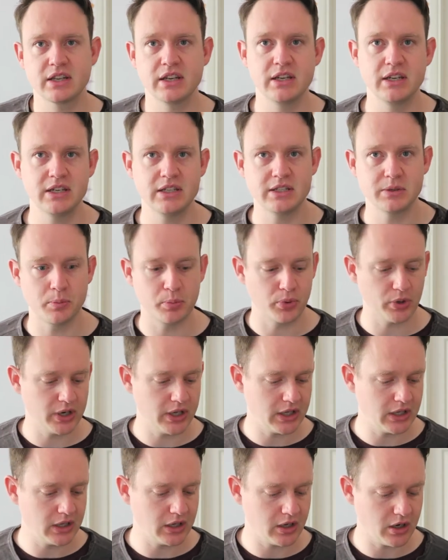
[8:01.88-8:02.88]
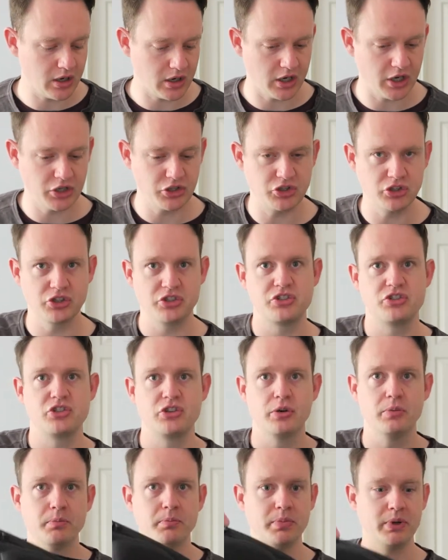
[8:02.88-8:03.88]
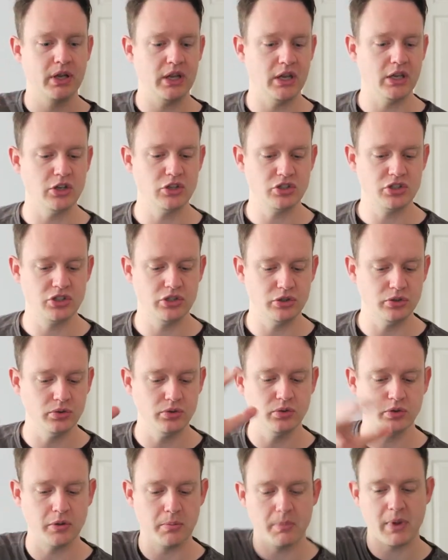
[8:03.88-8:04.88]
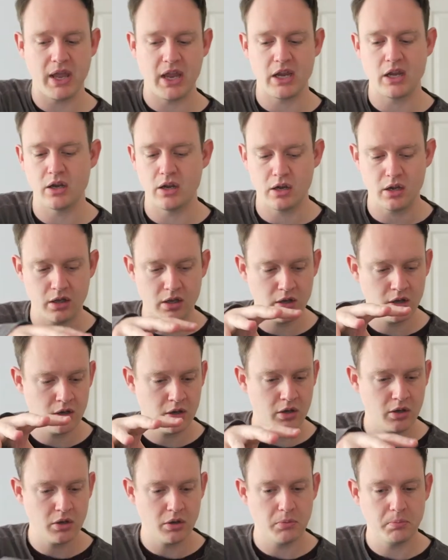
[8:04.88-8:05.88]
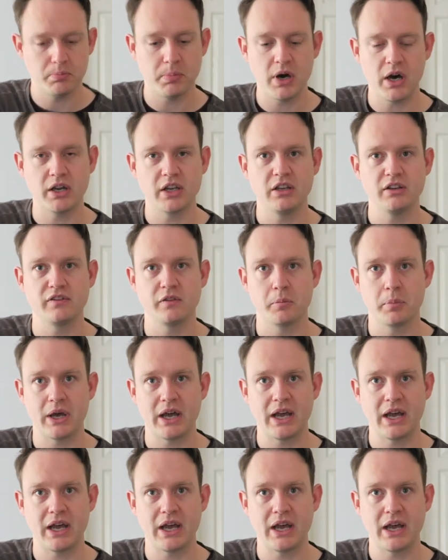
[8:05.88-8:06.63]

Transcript: that I need to bring, I just dump into the main body of the